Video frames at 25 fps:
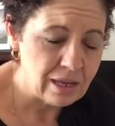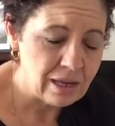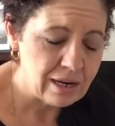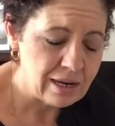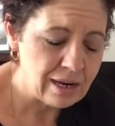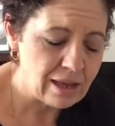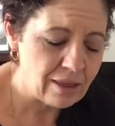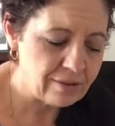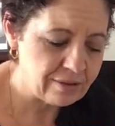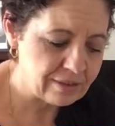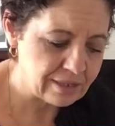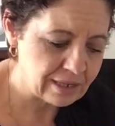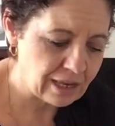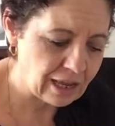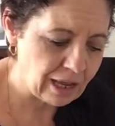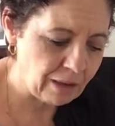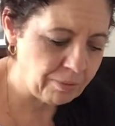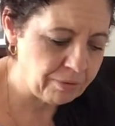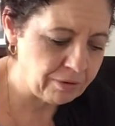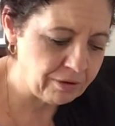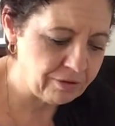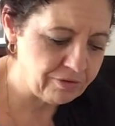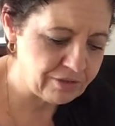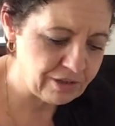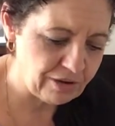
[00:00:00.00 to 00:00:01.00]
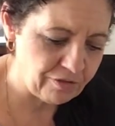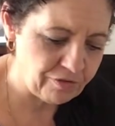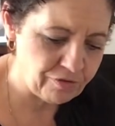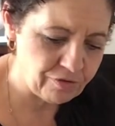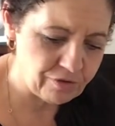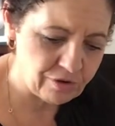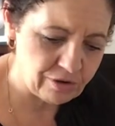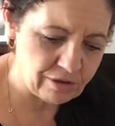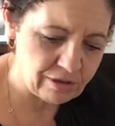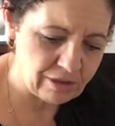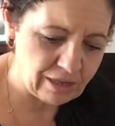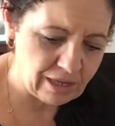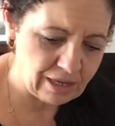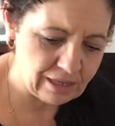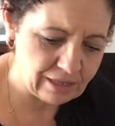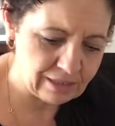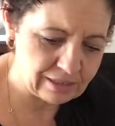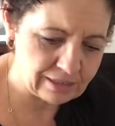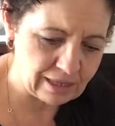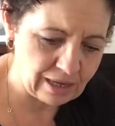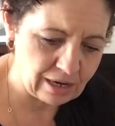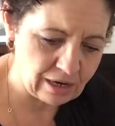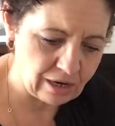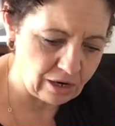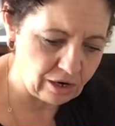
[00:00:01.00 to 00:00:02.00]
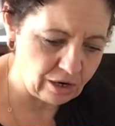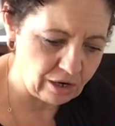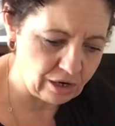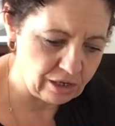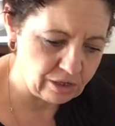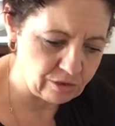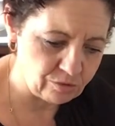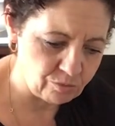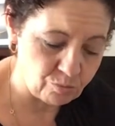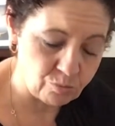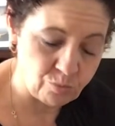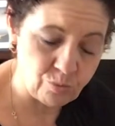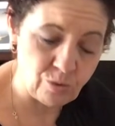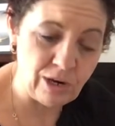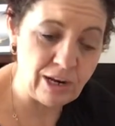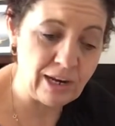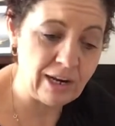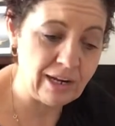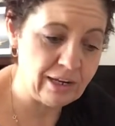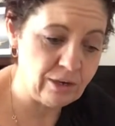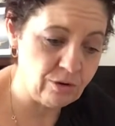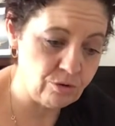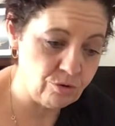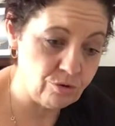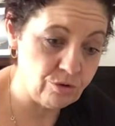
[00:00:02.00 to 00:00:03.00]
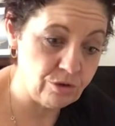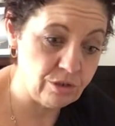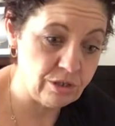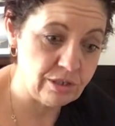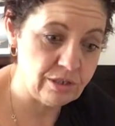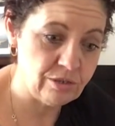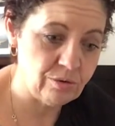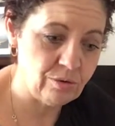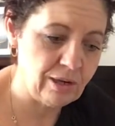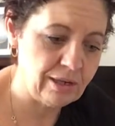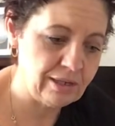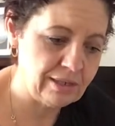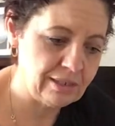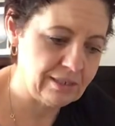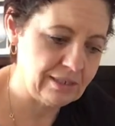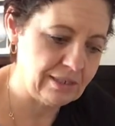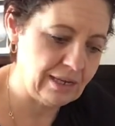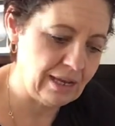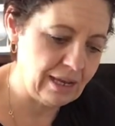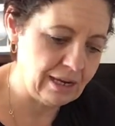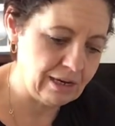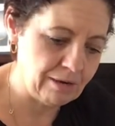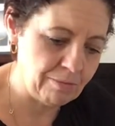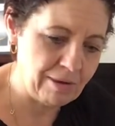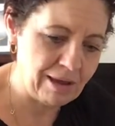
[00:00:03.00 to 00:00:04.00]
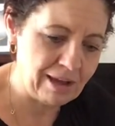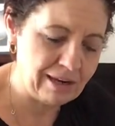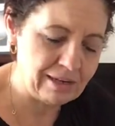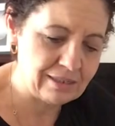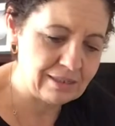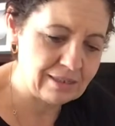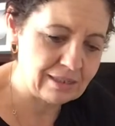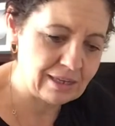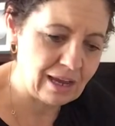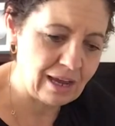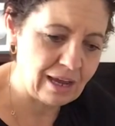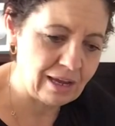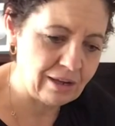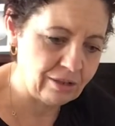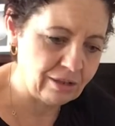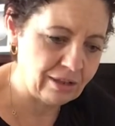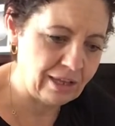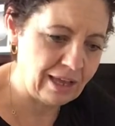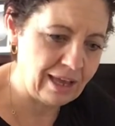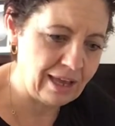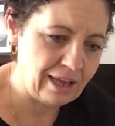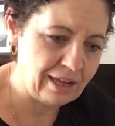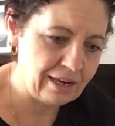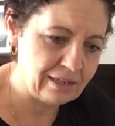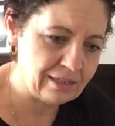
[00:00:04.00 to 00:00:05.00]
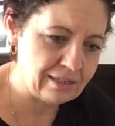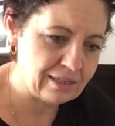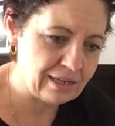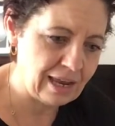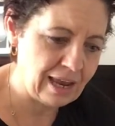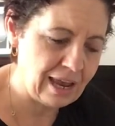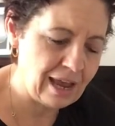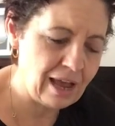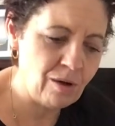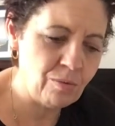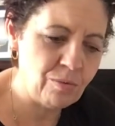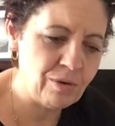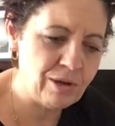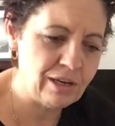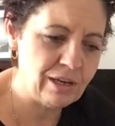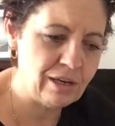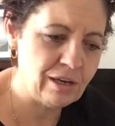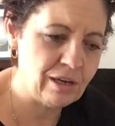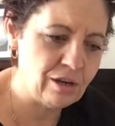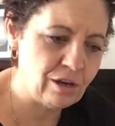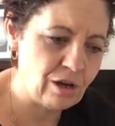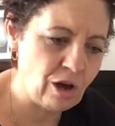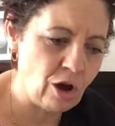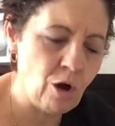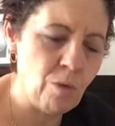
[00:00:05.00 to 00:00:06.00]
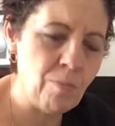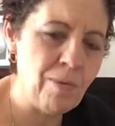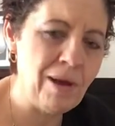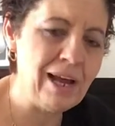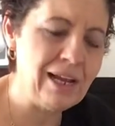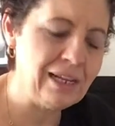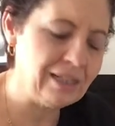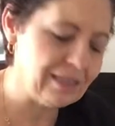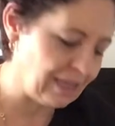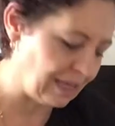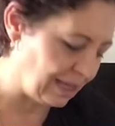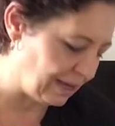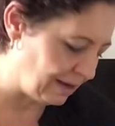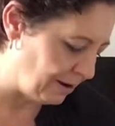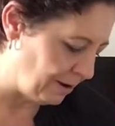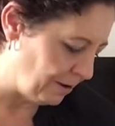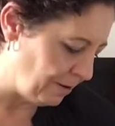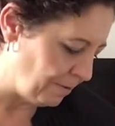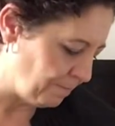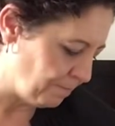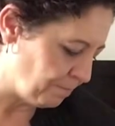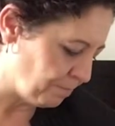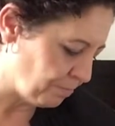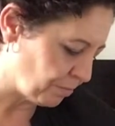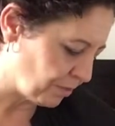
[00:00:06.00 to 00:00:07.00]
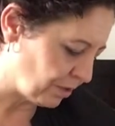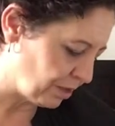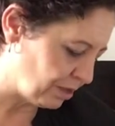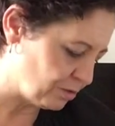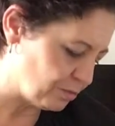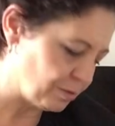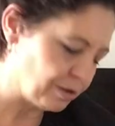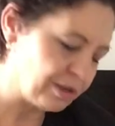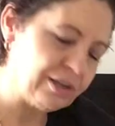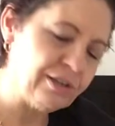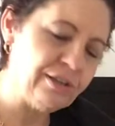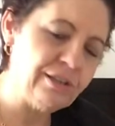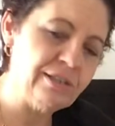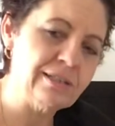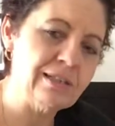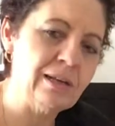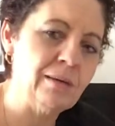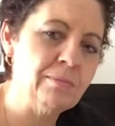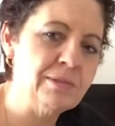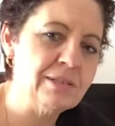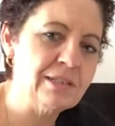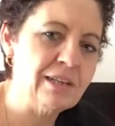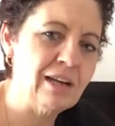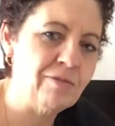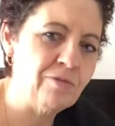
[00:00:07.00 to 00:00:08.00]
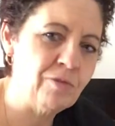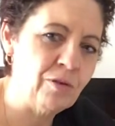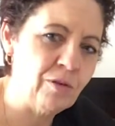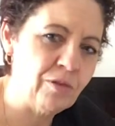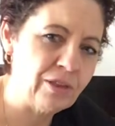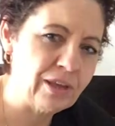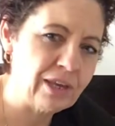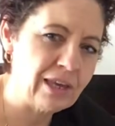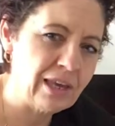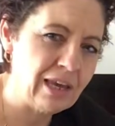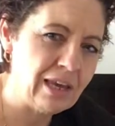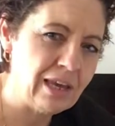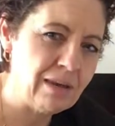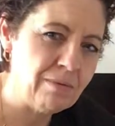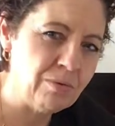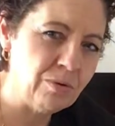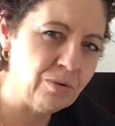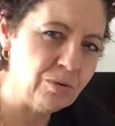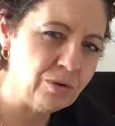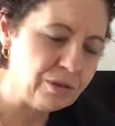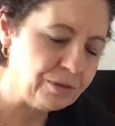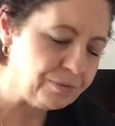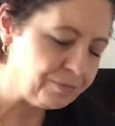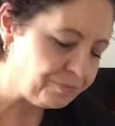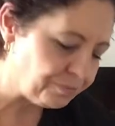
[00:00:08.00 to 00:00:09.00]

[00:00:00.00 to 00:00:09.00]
Now, there's a couple of different things that is really good to understand about a scale, and how we go about that is we're going to do some stuff on the keyboard.